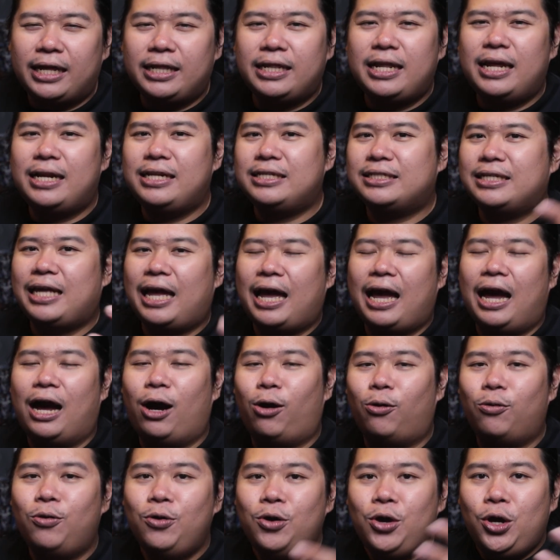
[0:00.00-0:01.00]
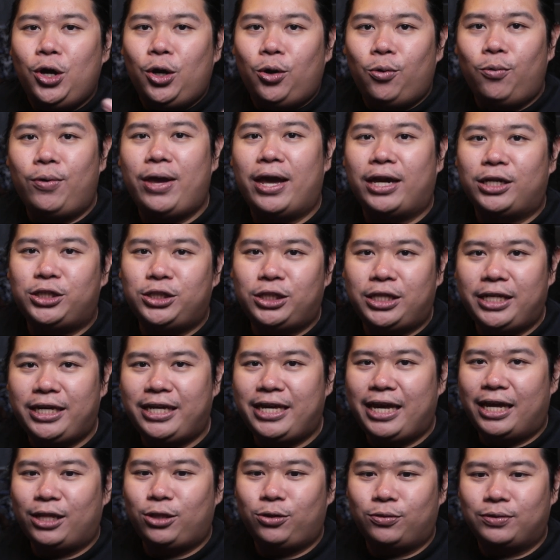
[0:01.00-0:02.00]
And that is how we actually
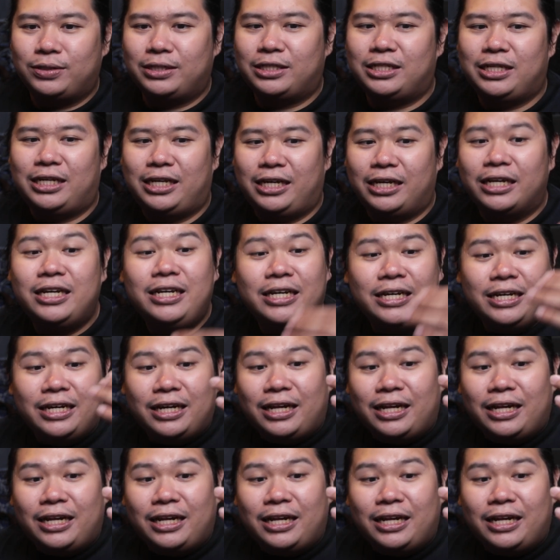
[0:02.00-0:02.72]
get to see,